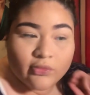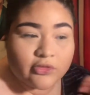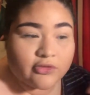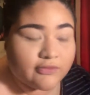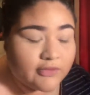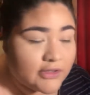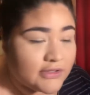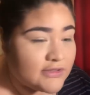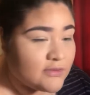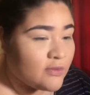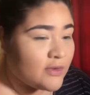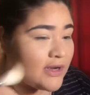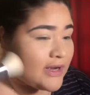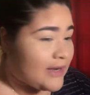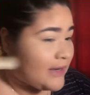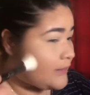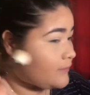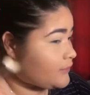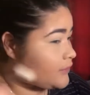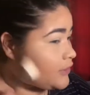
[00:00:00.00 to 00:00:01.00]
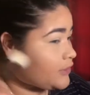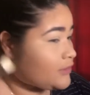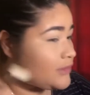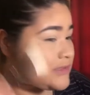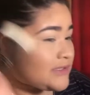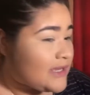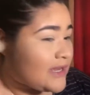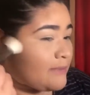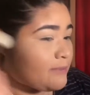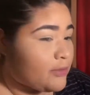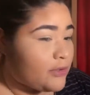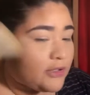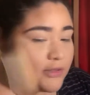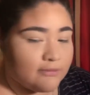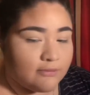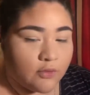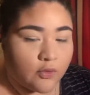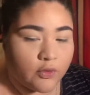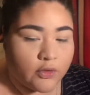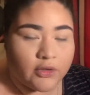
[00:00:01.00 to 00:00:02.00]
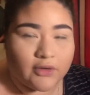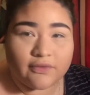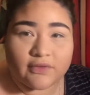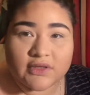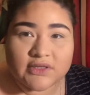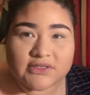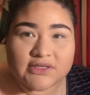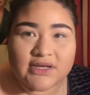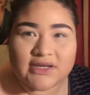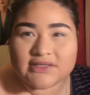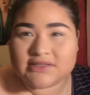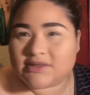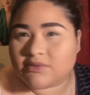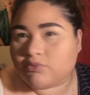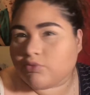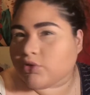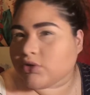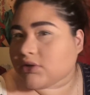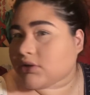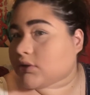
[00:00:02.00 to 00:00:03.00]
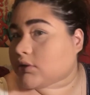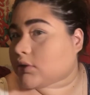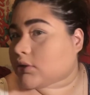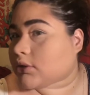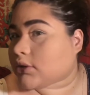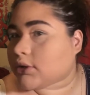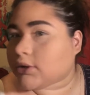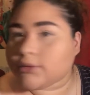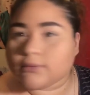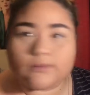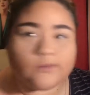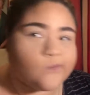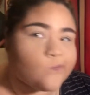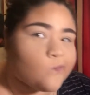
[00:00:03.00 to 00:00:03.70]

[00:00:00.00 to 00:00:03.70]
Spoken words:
The reason why it looks like I'm putting more on this side is I'm really not.